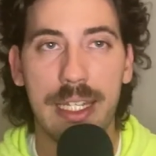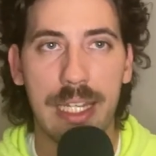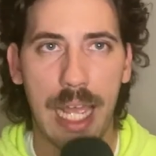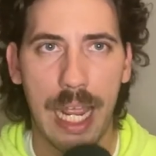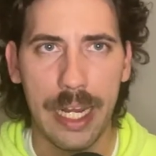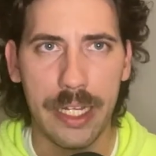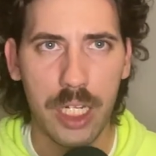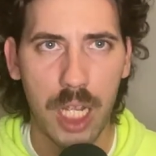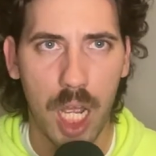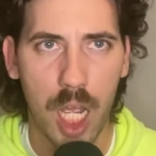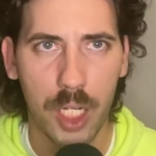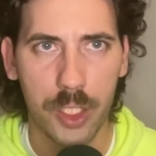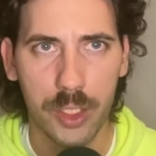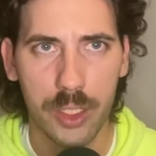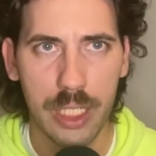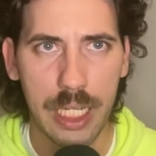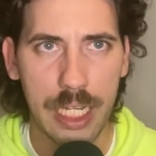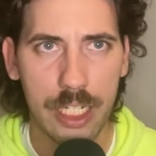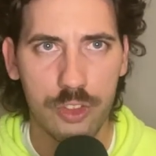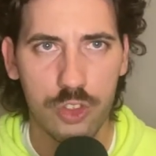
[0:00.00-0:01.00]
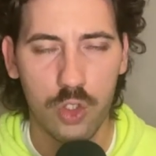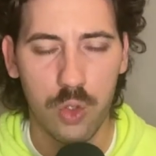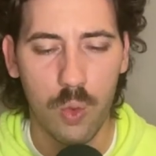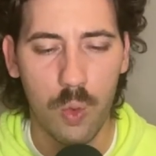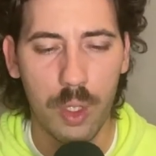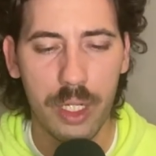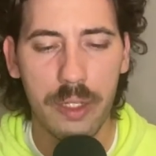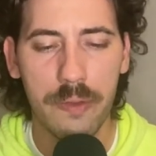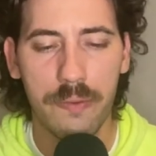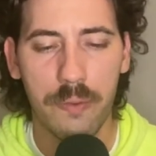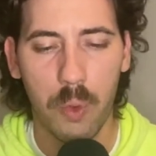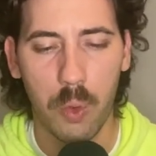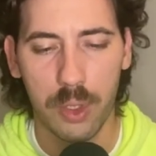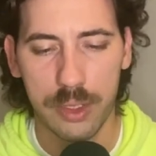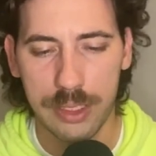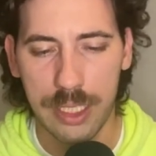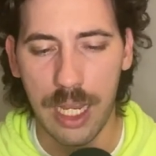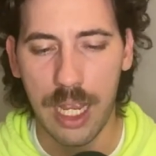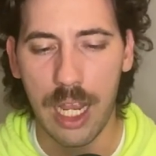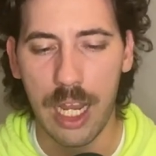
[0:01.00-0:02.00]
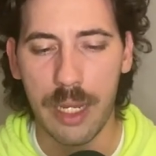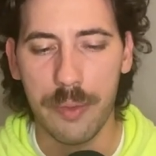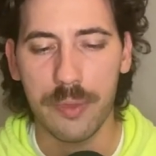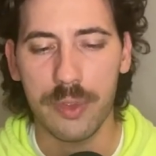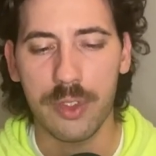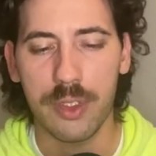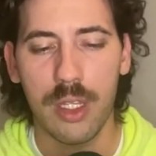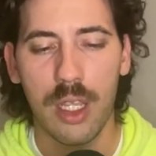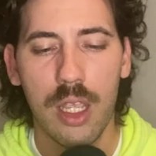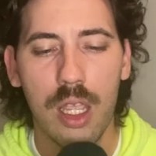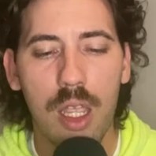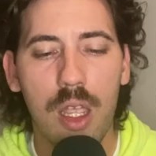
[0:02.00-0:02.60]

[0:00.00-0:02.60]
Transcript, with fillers: 924 times.